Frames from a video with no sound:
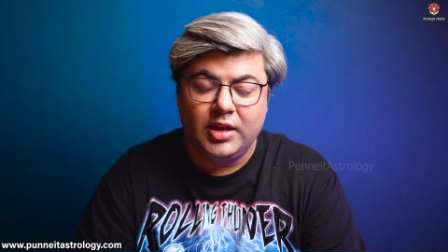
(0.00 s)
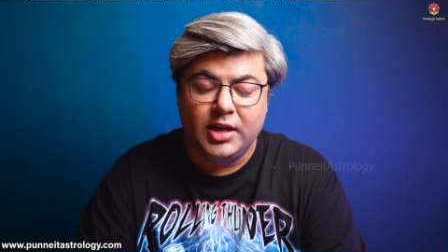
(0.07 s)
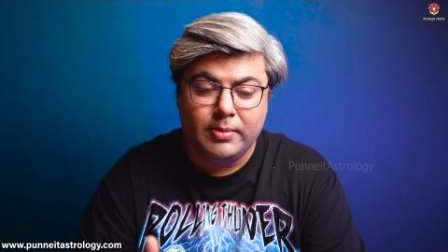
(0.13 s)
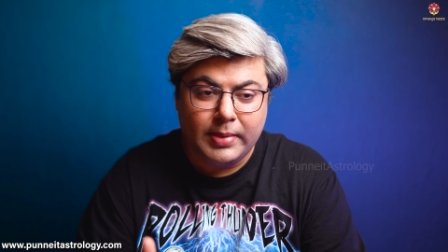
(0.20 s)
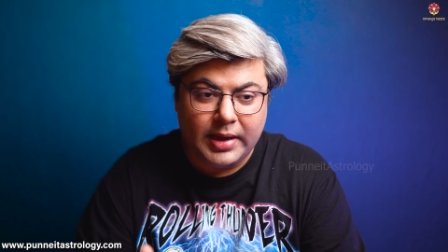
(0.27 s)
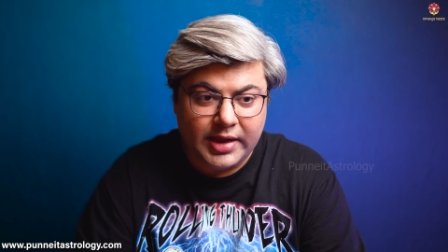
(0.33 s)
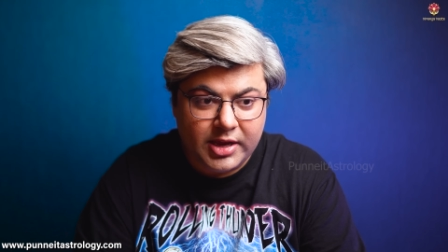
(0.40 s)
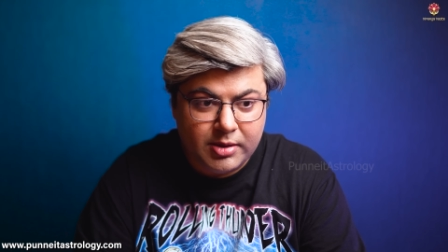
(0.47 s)

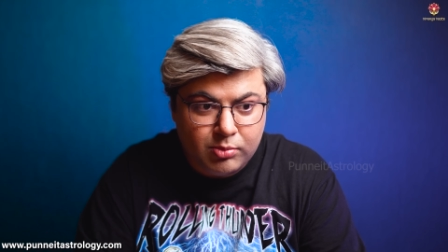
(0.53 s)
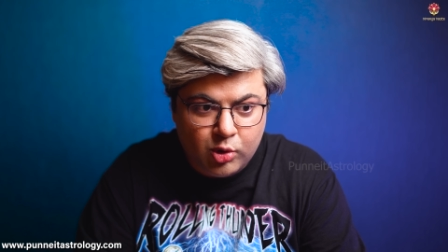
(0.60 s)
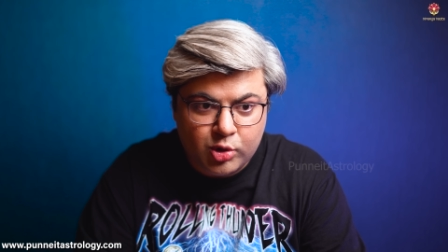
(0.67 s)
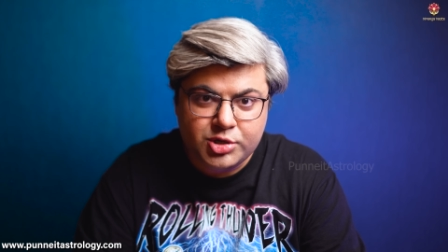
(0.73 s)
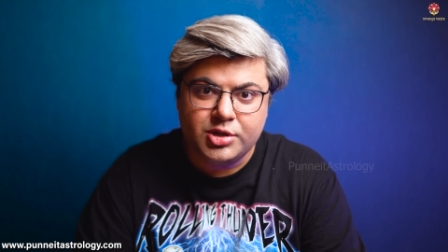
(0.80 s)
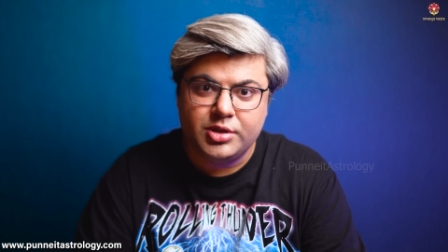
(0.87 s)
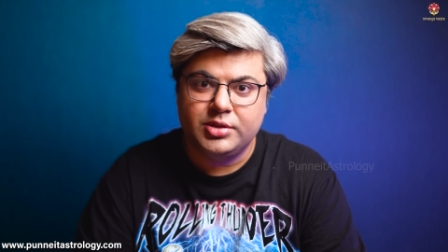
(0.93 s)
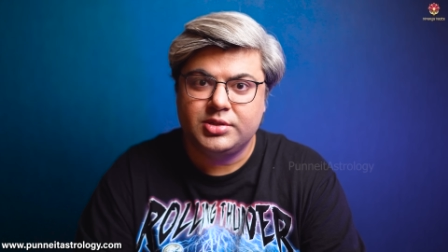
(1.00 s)
in my
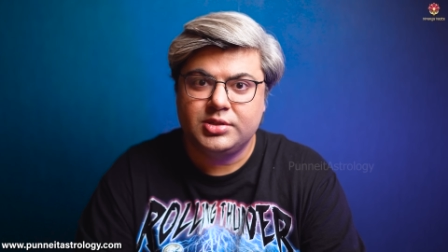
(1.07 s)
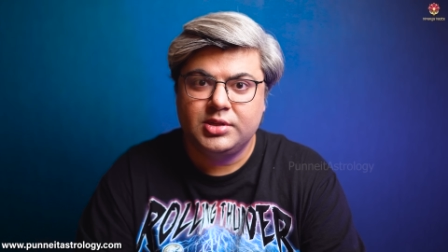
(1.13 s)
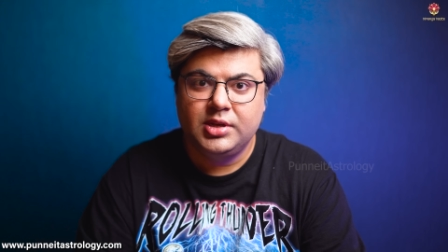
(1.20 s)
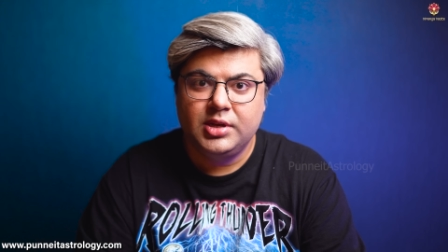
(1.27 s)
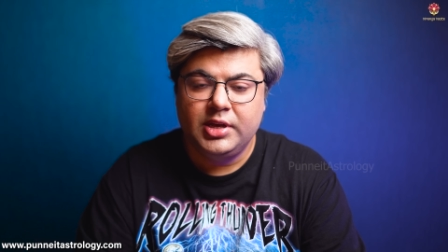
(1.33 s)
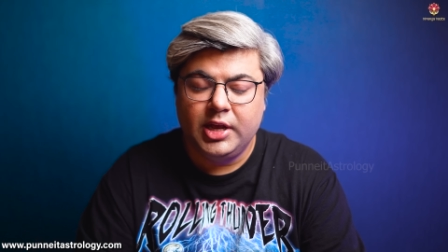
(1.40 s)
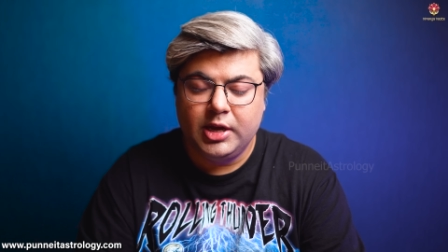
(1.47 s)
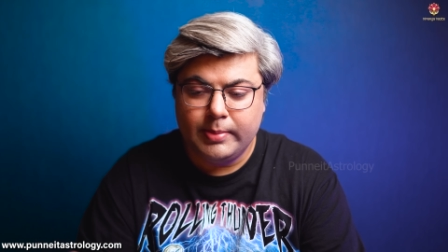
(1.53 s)
emotions,
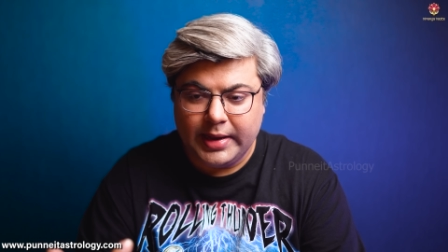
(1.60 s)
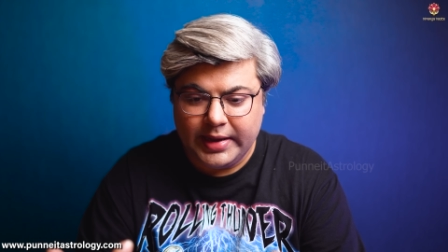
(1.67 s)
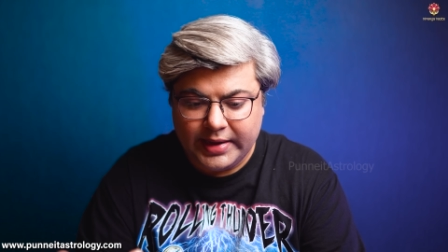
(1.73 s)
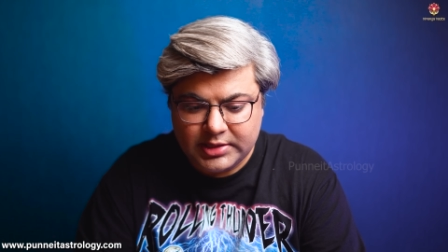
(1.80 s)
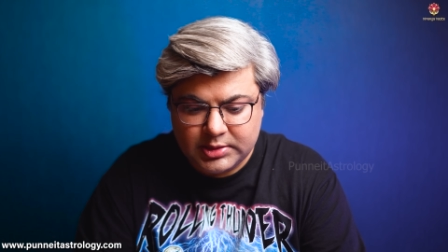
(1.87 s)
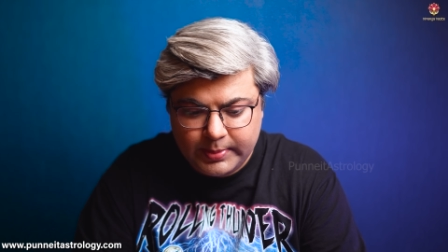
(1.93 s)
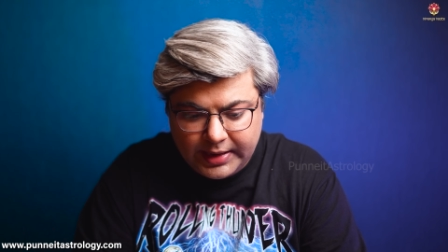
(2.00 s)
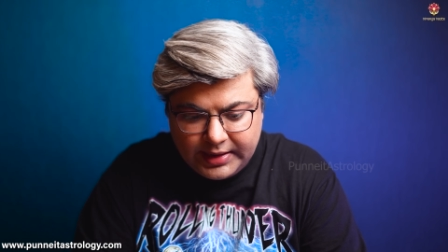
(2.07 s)
in my
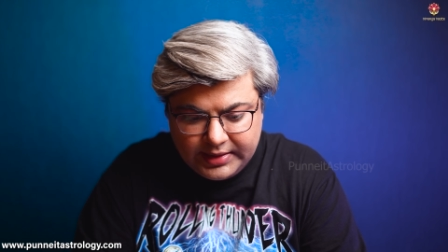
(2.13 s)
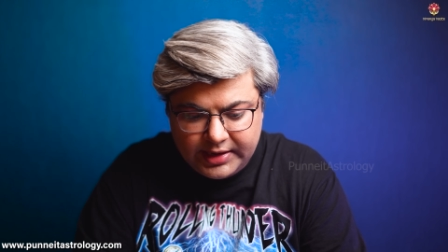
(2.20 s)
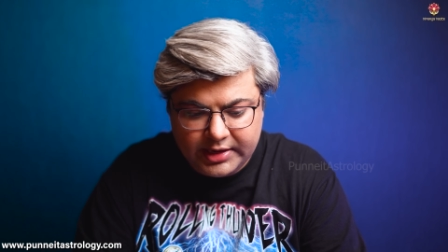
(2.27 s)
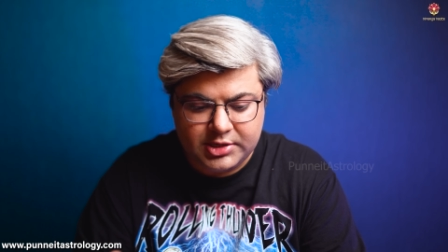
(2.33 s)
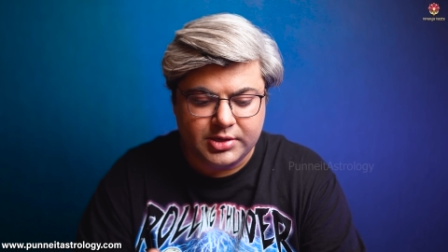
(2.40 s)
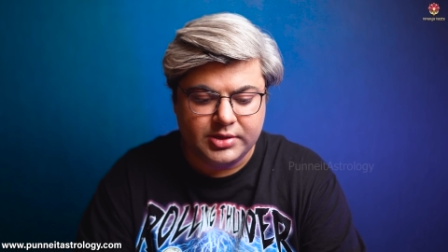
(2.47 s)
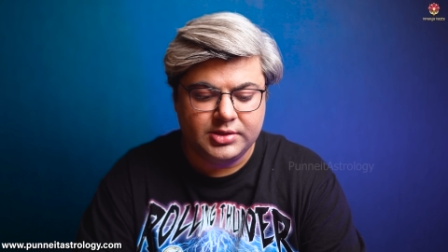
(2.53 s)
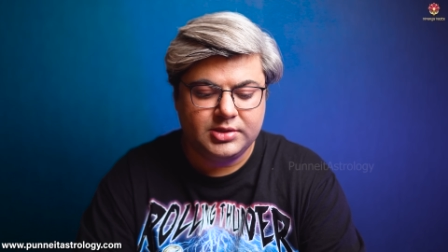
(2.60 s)

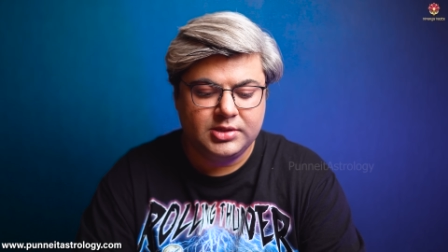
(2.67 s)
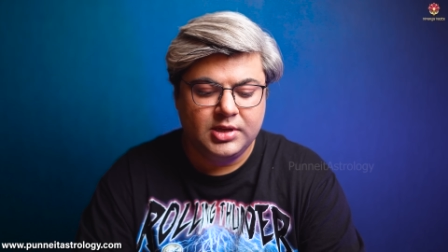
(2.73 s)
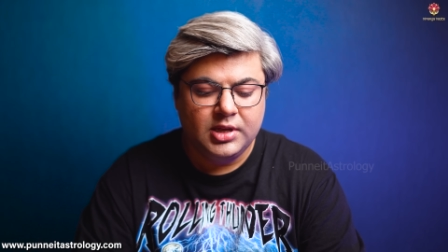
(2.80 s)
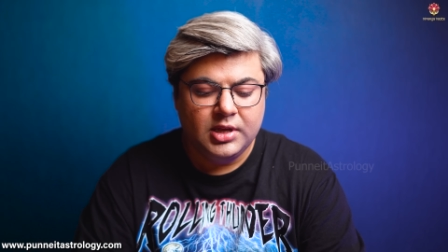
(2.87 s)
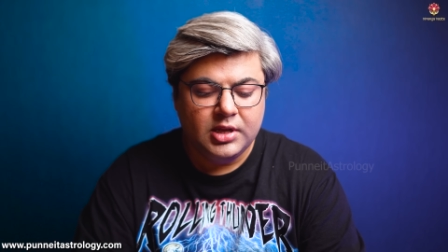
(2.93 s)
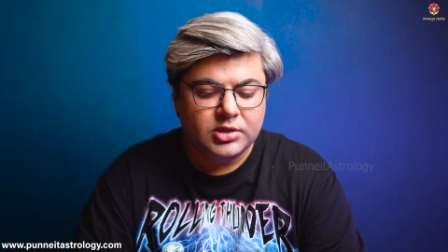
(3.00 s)
expectations.